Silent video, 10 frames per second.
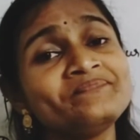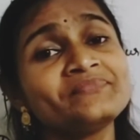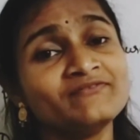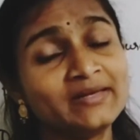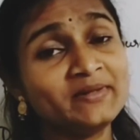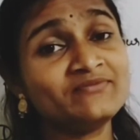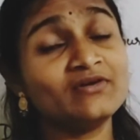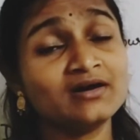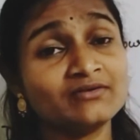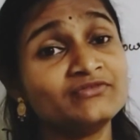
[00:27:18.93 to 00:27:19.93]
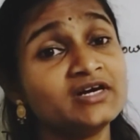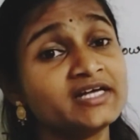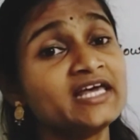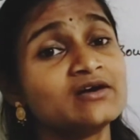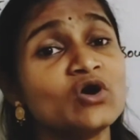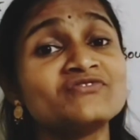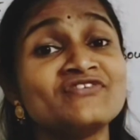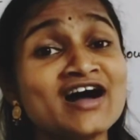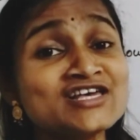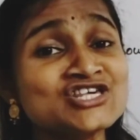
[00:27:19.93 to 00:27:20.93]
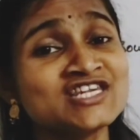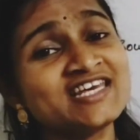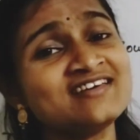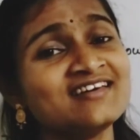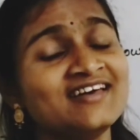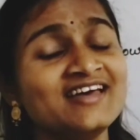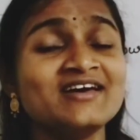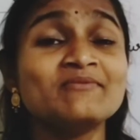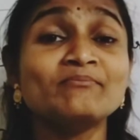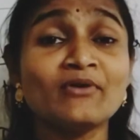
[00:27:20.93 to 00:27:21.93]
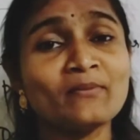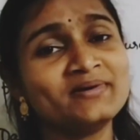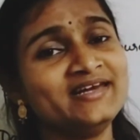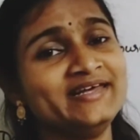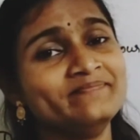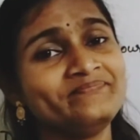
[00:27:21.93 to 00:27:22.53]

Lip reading: will be working or functioning properly.